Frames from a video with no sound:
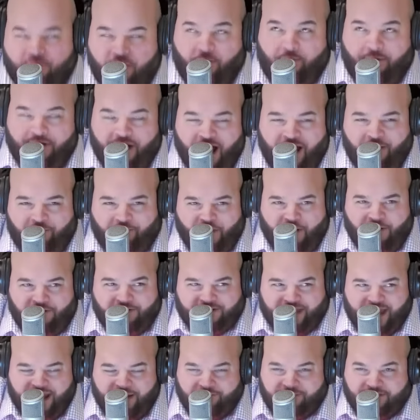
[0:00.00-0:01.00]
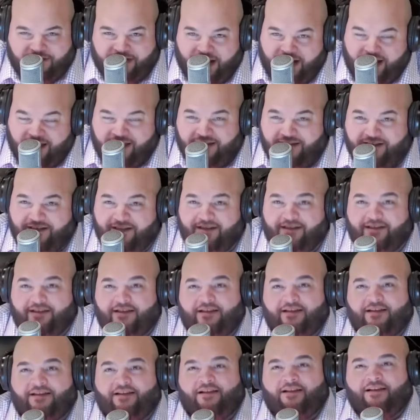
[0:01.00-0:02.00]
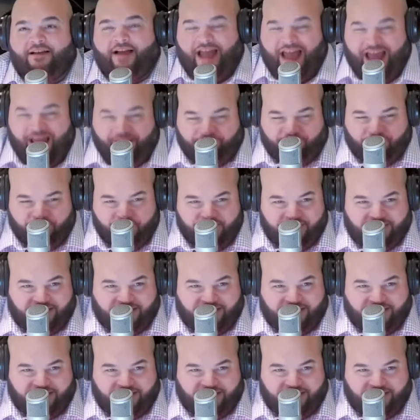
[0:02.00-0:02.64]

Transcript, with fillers: We'll We'll be post game tonight, after